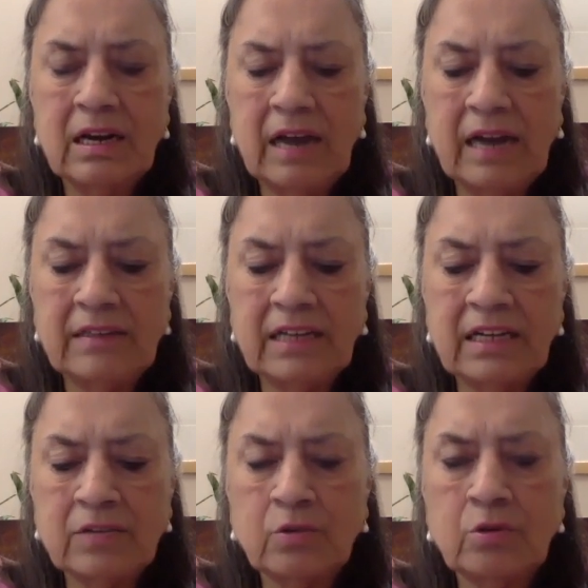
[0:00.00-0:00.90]
and
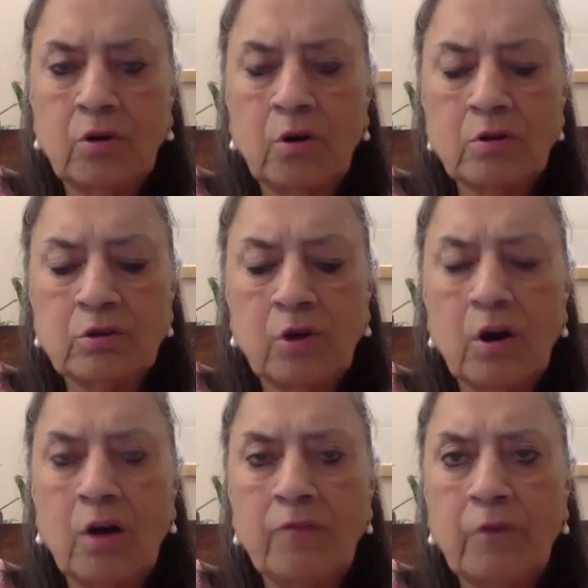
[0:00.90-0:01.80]
they could also
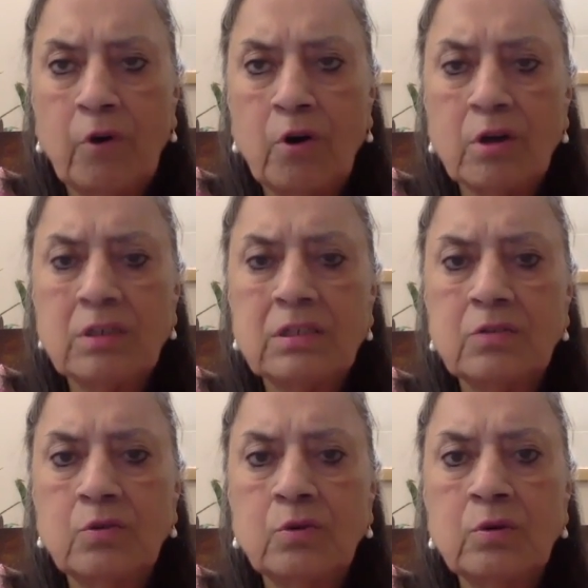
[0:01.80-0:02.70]
afford
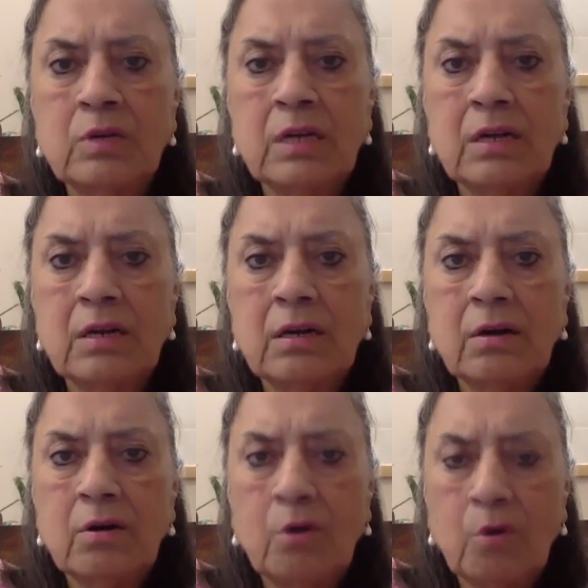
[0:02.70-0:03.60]
to
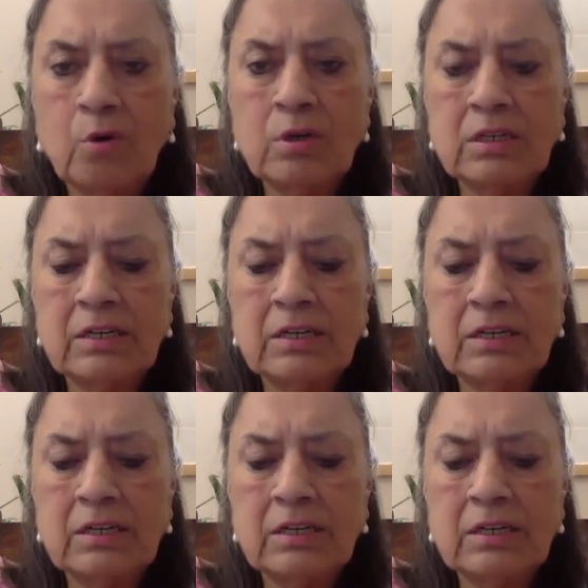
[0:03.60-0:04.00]
hold